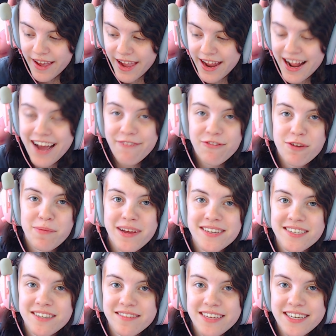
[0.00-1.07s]
And after
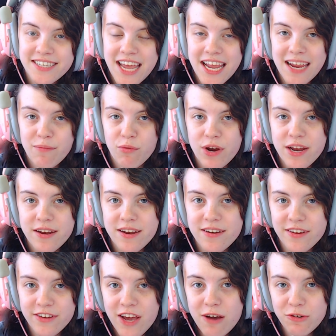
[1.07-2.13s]
basically taking Brandon
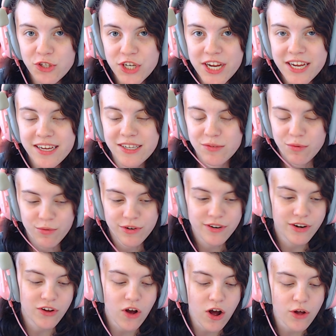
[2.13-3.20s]
to coaching, that's what we're
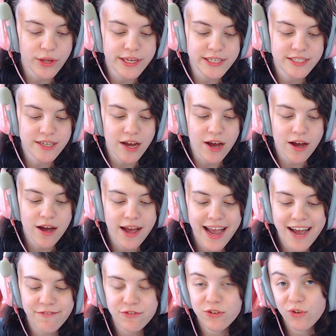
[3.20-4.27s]
going to call it,
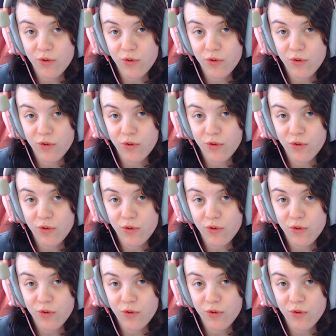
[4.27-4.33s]
after